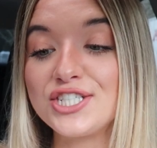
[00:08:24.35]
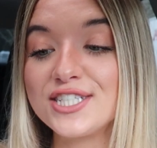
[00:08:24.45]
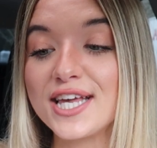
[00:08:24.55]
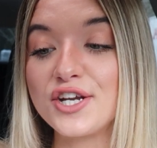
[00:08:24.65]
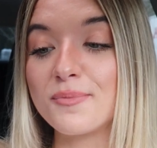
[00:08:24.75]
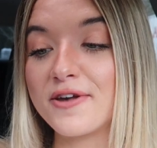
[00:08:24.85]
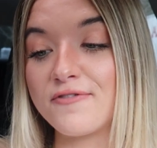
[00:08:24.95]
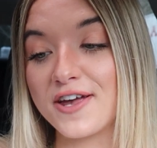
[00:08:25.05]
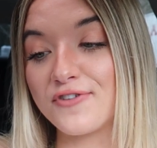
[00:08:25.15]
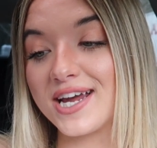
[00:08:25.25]
She said, you're my
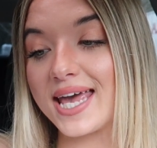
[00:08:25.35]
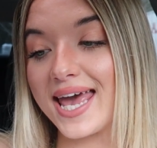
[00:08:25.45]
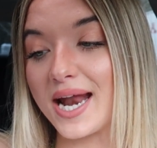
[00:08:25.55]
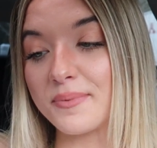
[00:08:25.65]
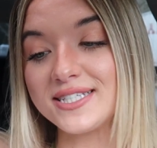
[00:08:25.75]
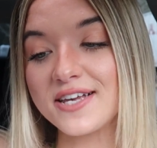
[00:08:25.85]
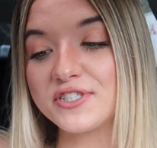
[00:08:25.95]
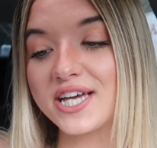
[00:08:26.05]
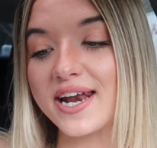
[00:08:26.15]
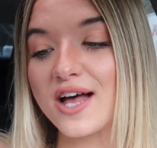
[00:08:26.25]
favorite. Can I please have a
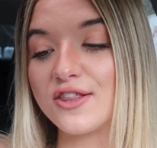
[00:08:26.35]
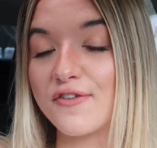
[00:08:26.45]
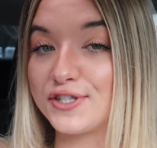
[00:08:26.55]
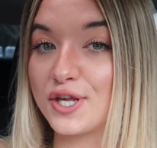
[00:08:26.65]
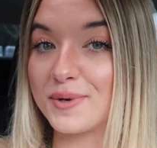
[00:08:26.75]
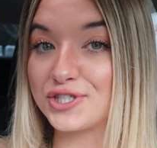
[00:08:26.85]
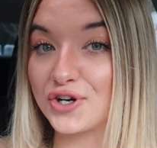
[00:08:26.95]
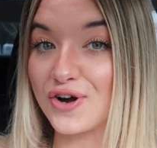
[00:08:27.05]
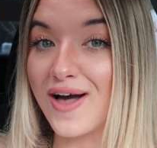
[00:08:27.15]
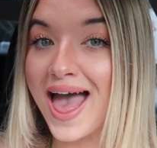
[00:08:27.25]
shout out? Love you so much,
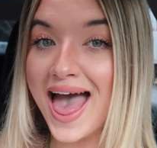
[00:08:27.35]
girl.